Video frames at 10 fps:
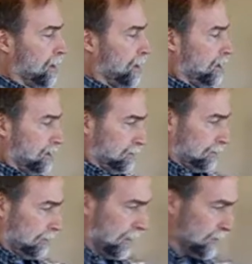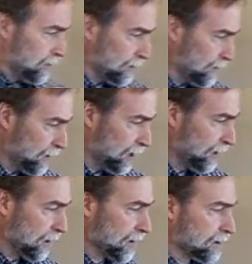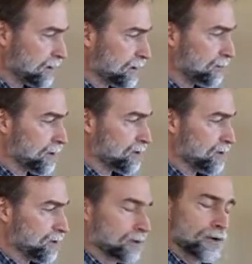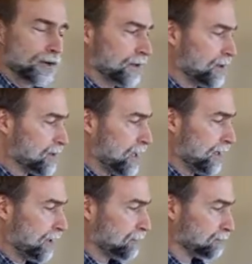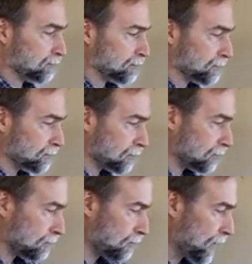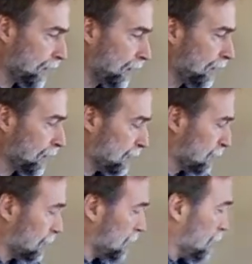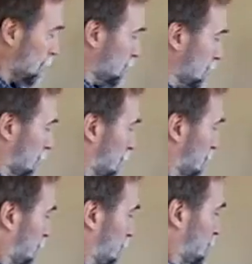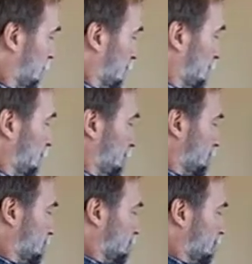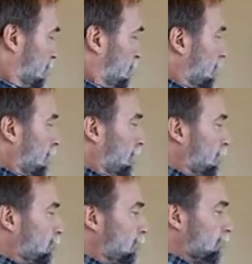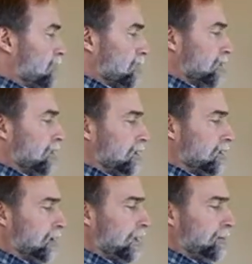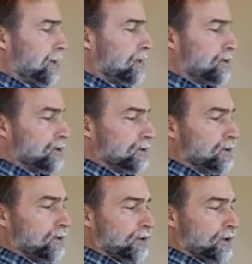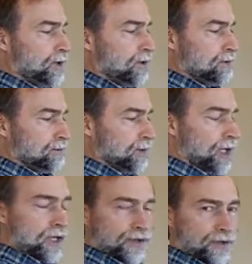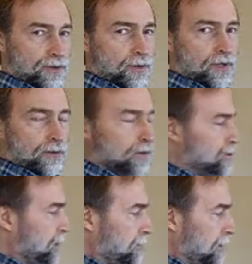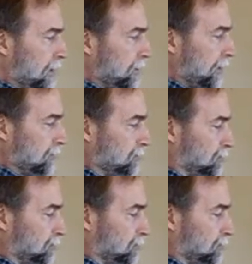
Um, as you can see, it uh, plugs into an ordinary socket, and uh, the uh, outputs uh, clamp onto your larger 12-volt type battery.